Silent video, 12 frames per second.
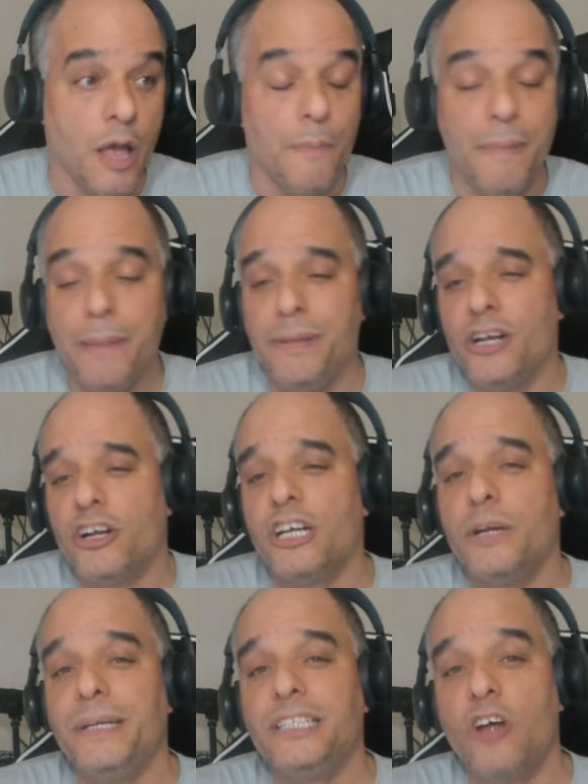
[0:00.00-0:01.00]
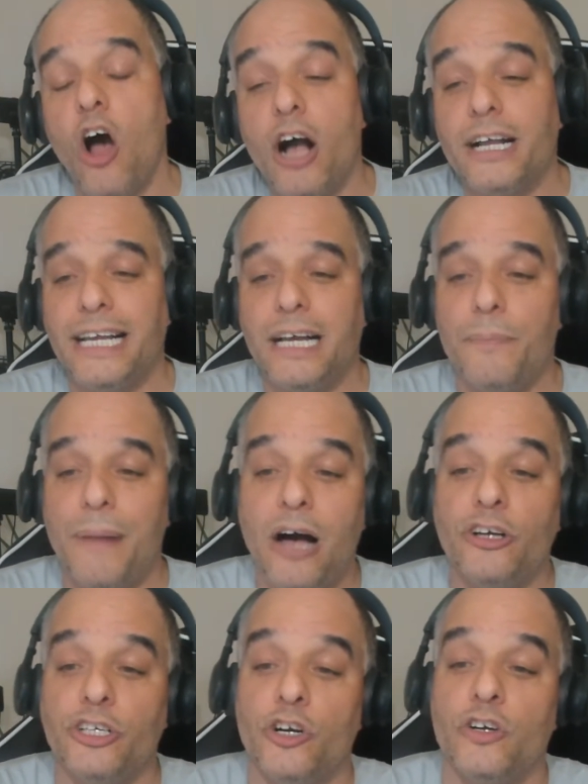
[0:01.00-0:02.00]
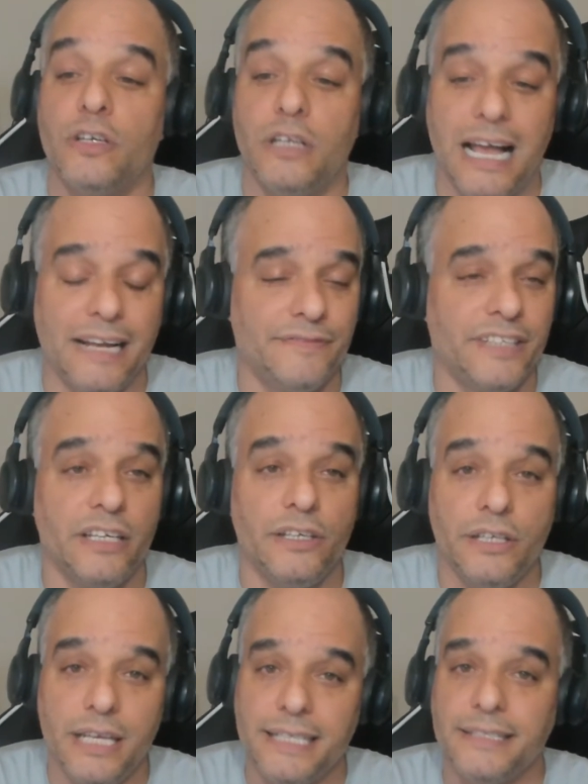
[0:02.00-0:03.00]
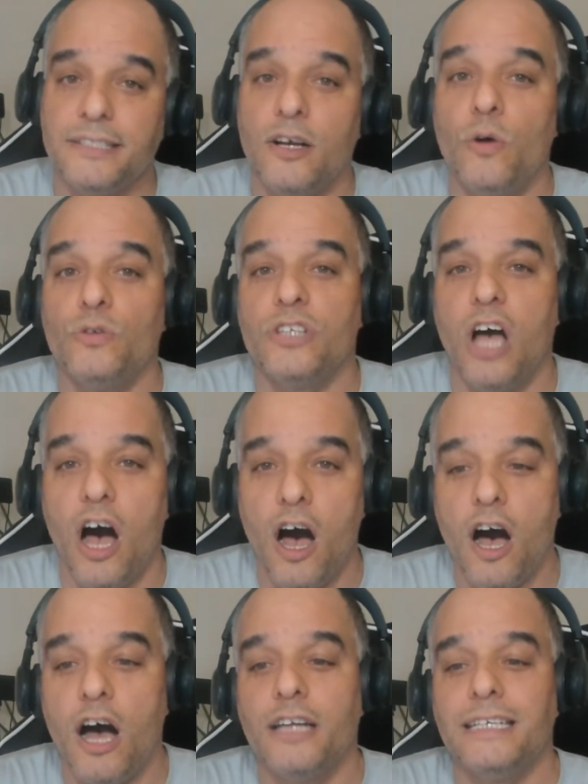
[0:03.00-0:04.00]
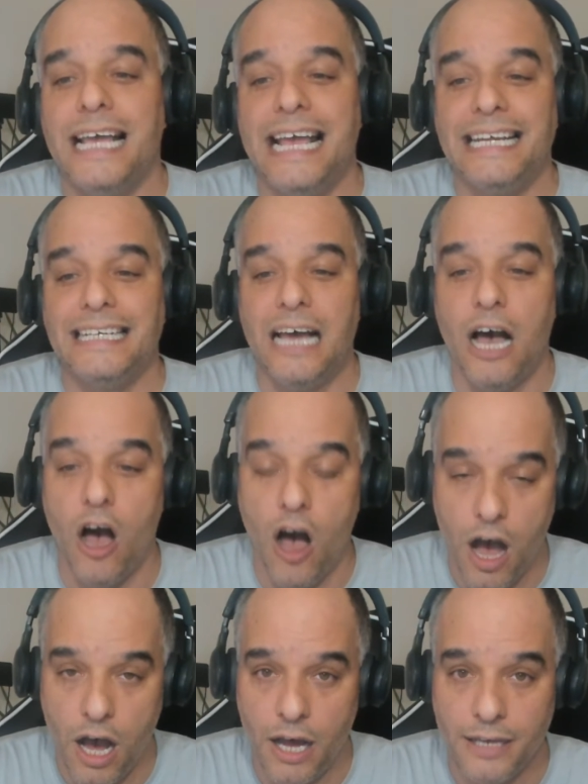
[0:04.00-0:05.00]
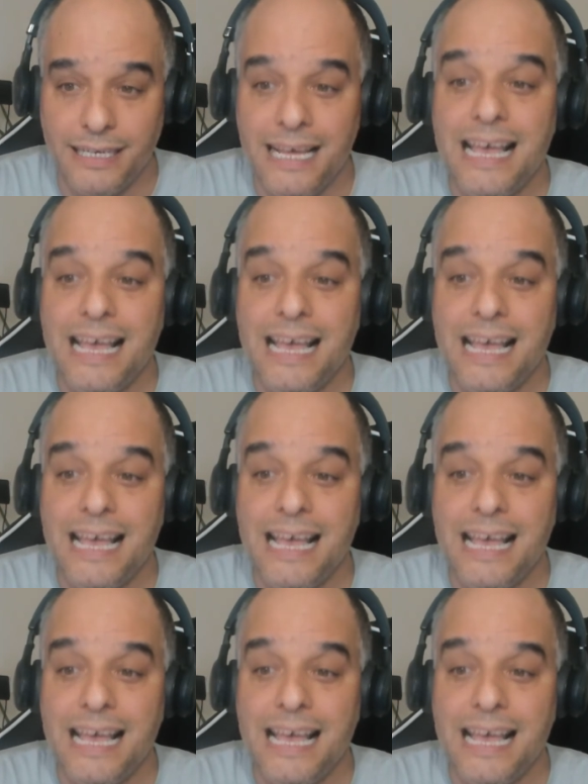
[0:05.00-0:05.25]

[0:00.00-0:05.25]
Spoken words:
Maybe you're going to be talking about your life. The list goes on and on.